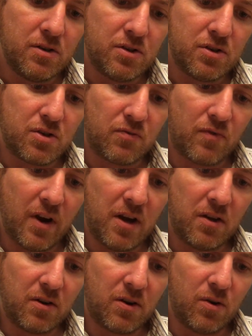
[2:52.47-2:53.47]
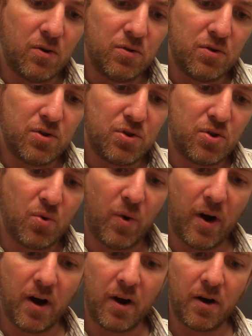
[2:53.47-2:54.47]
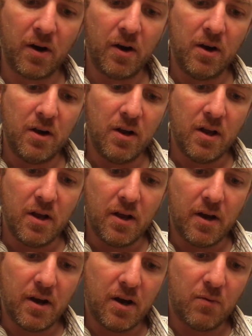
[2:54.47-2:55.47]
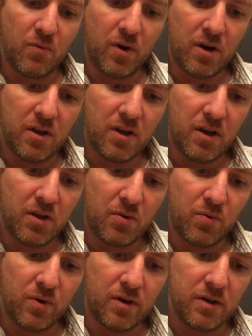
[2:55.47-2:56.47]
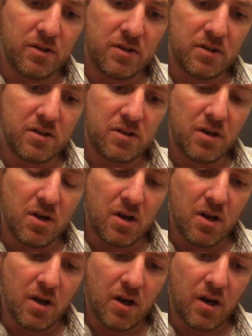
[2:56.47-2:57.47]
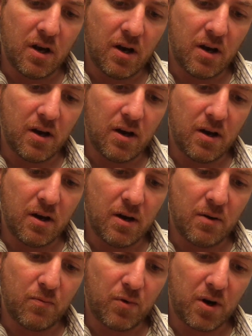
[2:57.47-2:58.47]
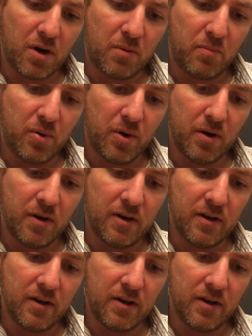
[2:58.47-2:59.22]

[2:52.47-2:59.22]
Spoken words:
Just a regular old square. One of the other ones, we're gonna put